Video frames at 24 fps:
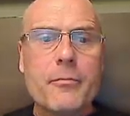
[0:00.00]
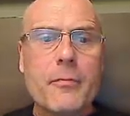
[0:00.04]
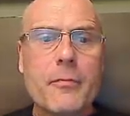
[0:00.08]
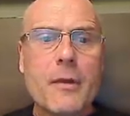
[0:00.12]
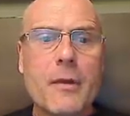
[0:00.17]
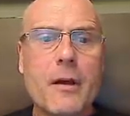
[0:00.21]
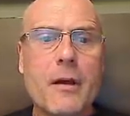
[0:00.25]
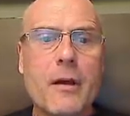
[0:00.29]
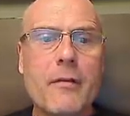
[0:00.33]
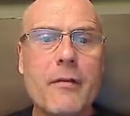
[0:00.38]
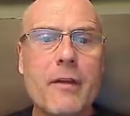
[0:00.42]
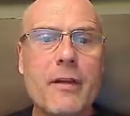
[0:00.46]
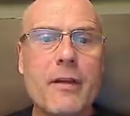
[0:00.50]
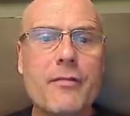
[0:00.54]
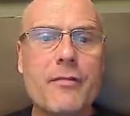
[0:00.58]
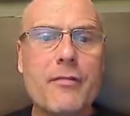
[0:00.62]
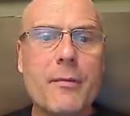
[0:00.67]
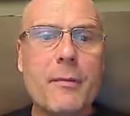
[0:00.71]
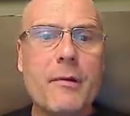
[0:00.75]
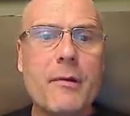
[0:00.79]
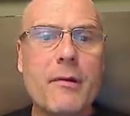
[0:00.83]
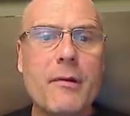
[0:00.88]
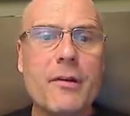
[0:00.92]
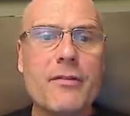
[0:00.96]
All right,
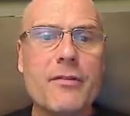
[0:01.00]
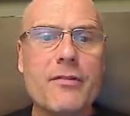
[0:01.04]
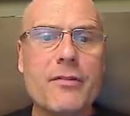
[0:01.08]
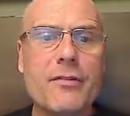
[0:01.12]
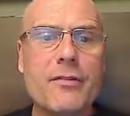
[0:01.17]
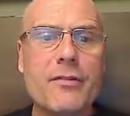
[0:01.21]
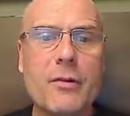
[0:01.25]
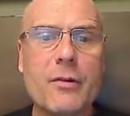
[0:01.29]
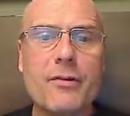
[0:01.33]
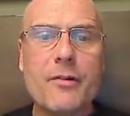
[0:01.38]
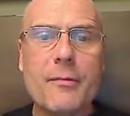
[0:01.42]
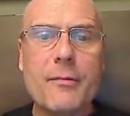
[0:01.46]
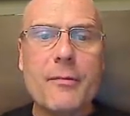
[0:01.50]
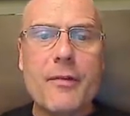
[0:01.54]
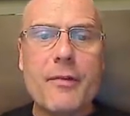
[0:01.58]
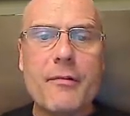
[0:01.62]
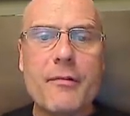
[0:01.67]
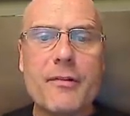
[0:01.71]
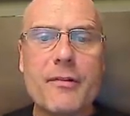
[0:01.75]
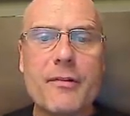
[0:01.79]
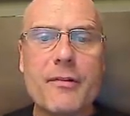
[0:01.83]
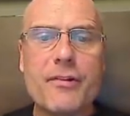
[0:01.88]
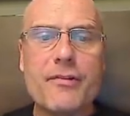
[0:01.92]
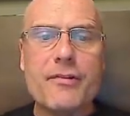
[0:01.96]
Ramirez told her mother
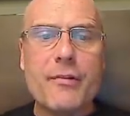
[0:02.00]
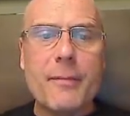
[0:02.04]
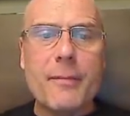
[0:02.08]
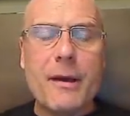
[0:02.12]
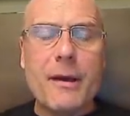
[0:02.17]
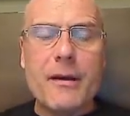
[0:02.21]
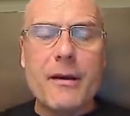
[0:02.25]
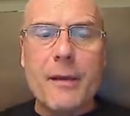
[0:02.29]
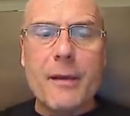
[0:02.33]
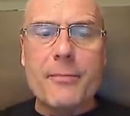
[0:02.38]
and sister about an